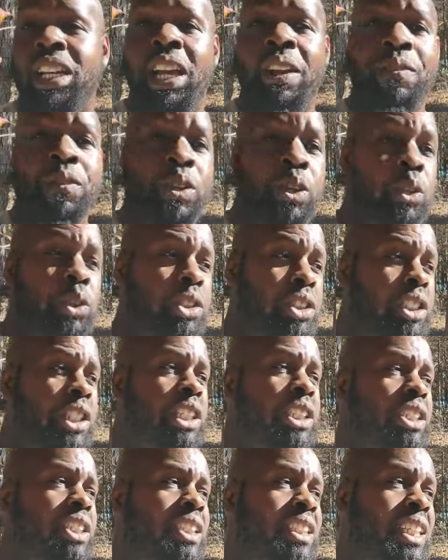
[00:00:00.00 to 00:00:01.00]
If you
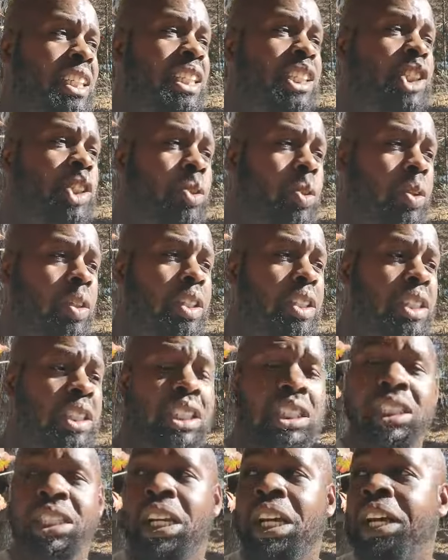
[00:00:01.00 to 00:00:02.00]
see
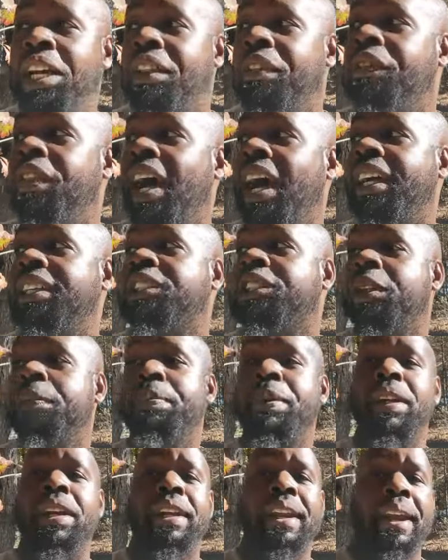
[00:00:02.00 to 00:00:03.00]
shortages, that should
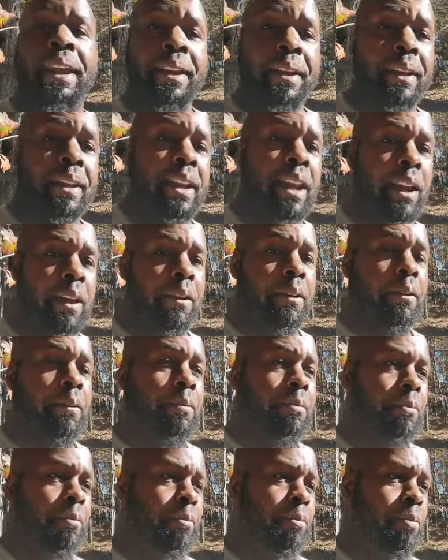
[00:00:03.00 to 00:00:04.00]
be an indicator.
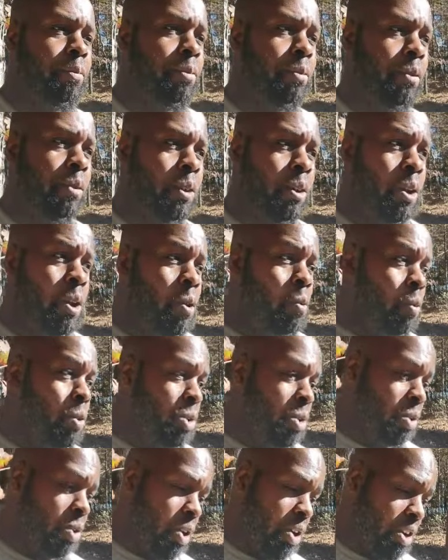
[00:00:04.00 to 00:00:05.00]
When
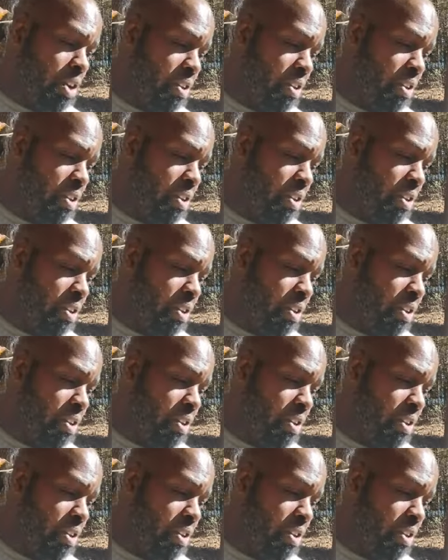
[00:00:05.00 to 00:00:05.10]
you go to